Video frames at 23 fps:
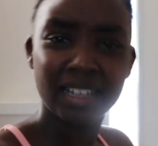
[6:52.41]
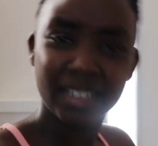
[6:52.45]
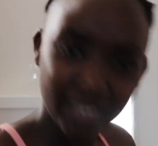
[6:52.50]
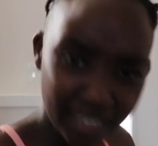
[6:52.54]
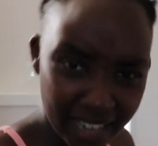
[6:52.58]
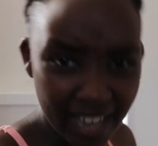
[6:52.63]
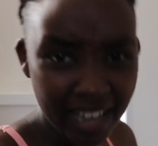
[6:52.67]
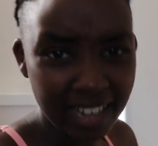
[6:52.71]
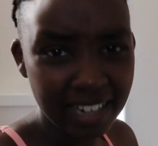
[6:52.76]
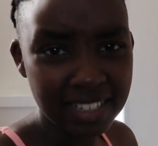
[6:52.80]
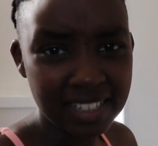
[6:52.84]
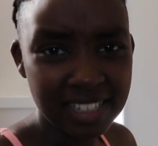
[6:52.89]

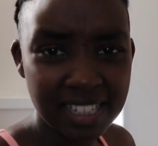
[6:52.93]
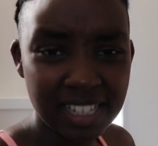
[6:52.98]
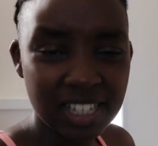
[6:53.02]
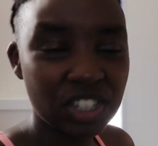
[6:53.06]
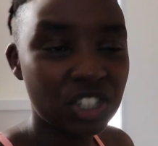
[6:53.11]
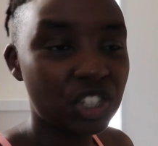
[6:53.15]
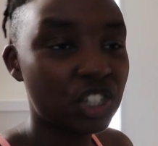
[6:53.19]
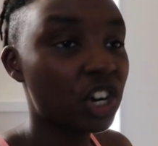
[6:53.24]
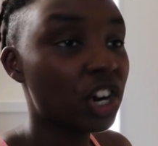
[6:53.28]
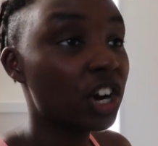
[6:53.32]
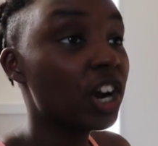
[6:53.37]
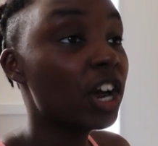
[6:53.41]
Get it,
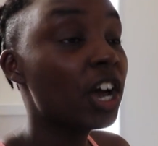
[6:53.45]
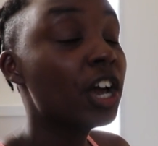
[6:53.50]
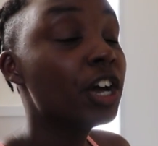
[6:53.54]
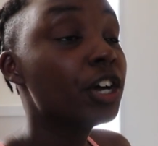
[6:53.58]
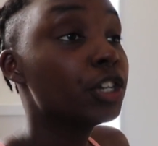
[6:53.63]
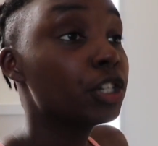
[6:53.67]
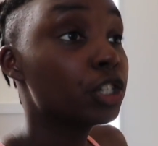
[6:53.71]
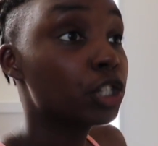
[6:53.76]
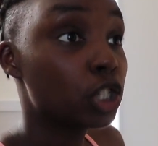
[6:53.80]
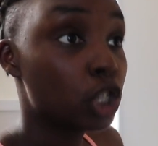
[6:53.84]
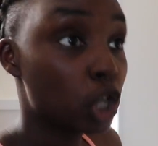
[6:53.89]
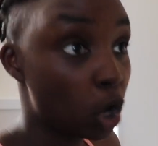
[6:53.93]
sister.
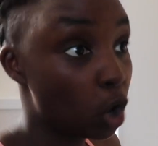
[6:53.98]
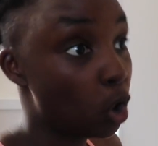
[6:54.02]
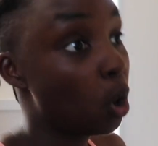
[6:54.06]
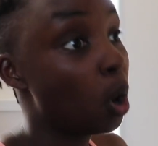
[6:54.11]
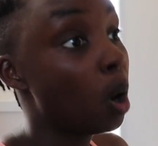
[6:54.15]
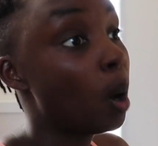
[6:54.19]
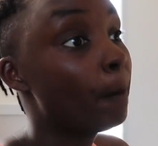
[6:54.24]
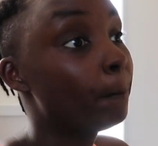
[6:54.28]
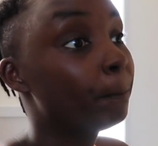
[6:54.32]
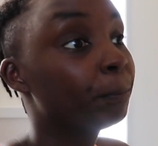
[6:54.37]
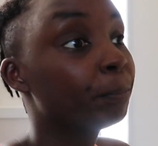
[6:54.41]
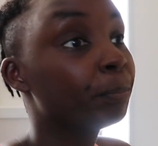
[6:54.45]

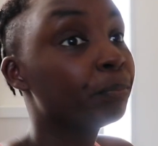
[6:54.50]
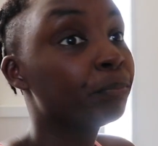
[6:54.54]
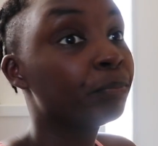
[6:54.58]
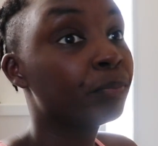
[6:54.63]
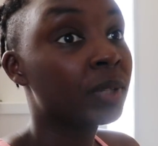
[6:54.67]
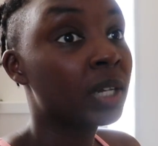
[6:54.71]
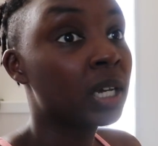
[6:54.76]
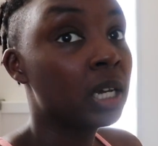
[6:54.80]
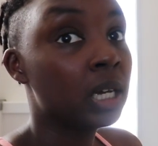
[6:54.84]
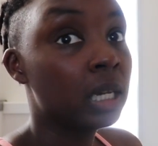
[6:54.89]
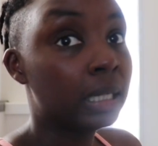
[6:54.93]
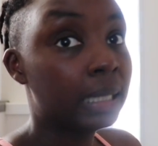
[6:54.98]
So,
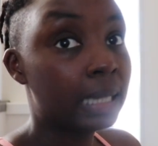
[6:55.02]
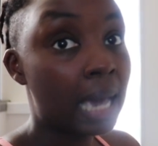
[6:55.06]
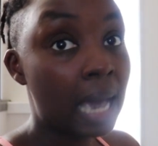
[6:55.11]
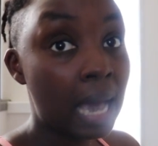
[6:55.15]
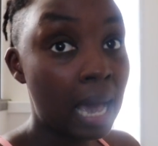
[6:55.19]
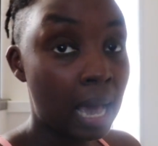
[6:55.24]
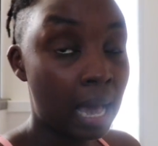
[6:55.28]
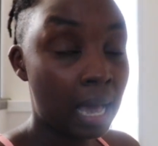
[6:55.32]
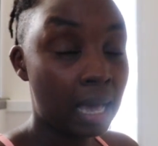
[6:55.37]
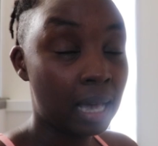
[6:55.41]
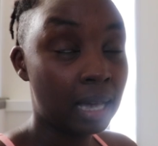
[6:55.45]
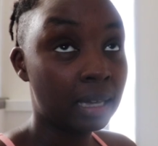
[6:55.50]

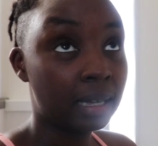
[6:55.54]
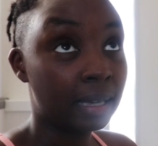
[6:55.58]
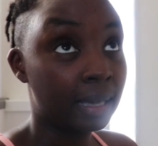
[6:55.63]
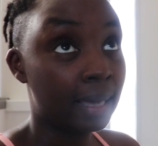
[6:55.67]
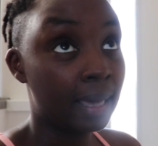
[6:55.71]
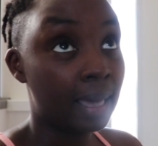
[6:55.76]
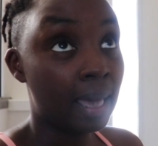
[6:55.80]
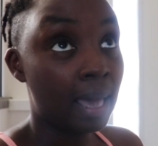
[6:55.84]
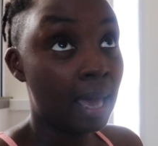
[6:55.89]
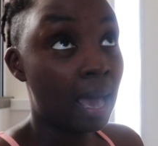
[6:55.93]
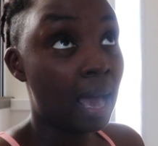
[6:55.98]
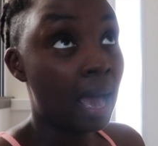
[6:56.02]
yeah,
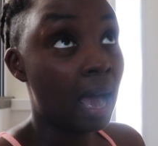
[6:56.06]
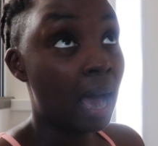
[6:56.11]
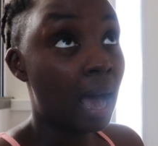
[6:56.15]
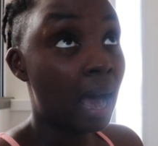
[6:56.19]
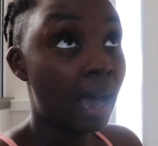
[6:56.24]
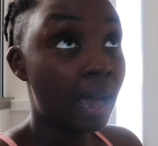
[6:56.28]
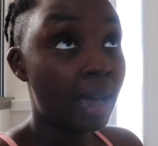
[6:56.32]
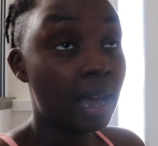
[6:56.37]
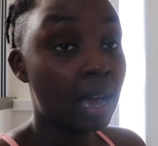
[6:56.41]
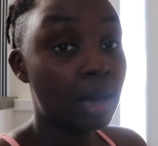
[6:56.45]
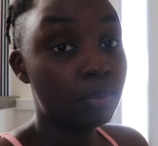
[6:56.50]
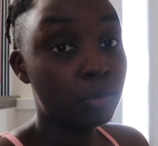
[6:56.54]

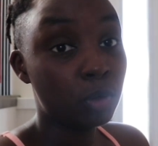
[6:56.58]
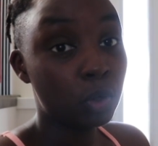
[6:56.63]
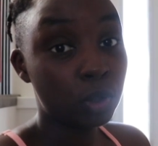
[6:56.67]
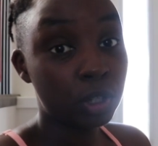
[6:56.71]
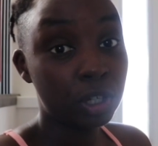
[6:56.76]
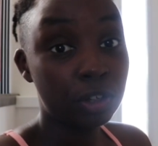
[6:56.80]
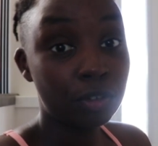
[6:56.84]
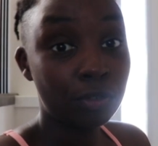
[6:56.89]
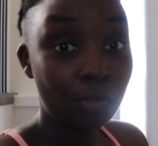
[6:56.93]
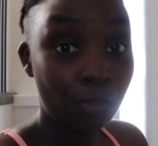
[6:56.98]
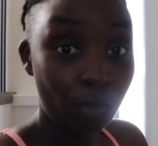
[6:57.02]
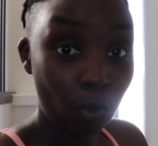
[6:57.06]
I am
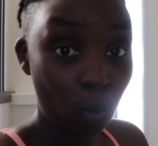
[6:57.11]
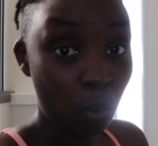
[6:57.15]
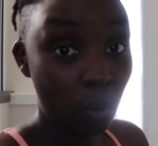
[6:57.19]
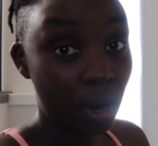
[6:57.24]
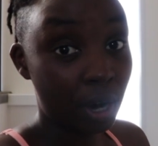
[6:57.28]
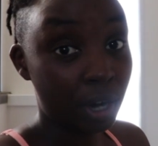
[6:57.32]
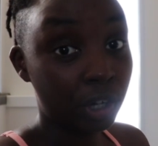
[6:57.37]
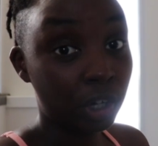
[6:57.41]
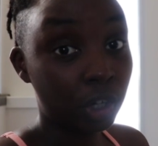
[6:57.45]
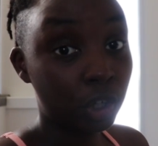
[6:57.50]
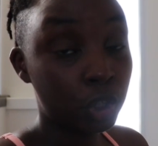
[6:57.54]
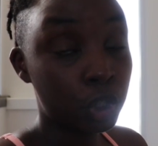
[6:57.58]
looking
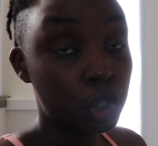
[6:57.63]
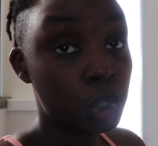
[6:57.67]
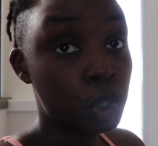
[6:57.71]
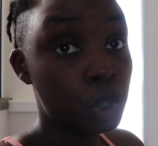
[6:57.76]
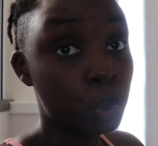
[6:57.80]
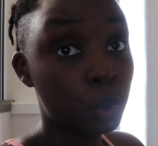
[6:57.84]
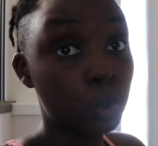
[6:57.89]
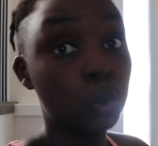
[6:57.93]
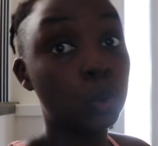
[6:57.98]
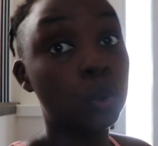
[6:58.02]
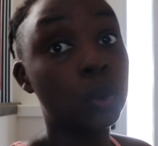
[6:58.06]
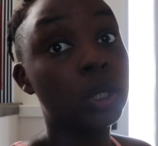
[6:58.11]
forward
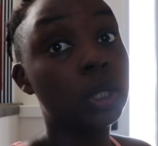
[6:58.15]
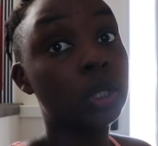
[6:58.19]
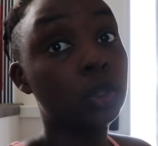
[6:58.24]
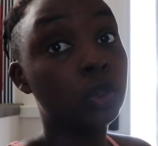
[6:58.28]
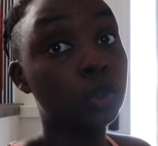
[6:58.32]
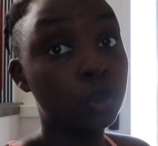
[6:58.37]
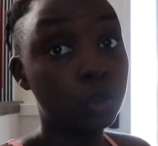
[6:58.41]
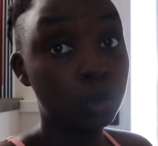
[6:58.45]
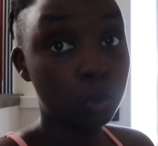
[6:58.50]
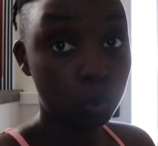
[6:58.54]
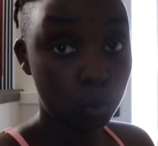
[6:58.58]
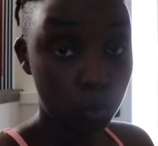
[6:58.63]
to
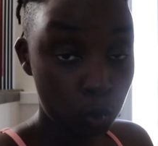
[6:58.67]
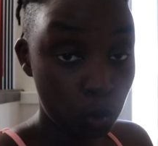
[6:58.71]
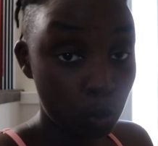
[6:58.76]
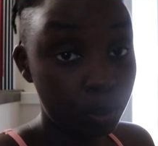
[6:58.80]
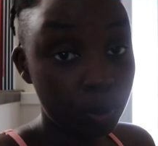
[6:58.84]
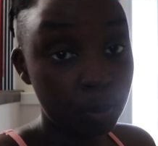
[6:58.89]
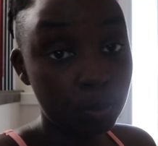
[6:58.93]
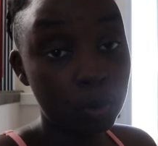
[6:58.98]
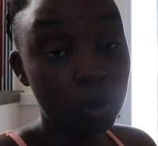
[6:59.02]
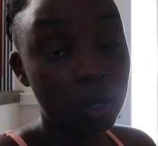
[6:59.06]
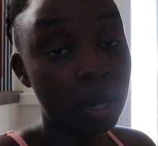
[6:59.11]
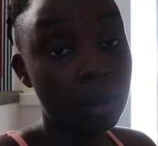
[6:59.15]
new
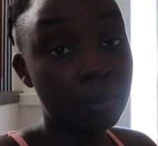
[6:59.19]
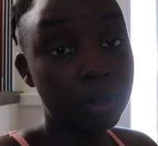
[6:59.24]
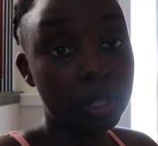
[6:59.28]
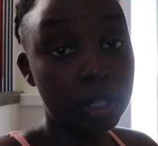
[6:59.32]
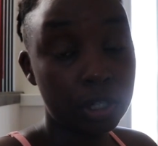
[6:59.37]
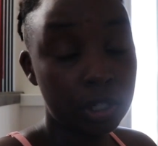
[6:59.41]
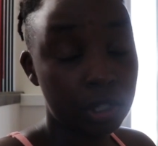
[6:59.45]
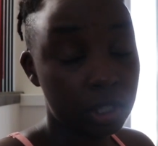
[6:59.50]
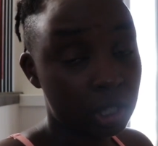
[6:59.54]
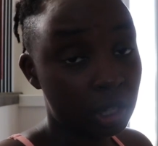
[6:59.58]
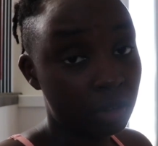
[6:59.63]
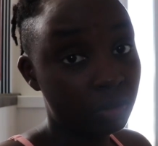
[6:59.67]
people coming
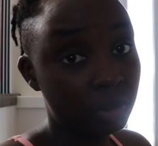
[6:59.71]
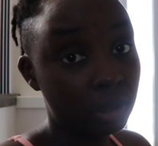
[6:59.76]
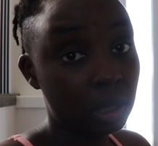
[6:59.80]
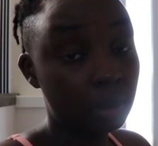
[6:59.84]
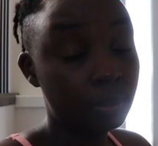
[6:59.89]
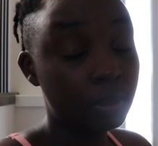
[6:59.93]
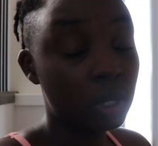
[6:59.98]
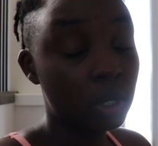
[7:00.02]
into the villa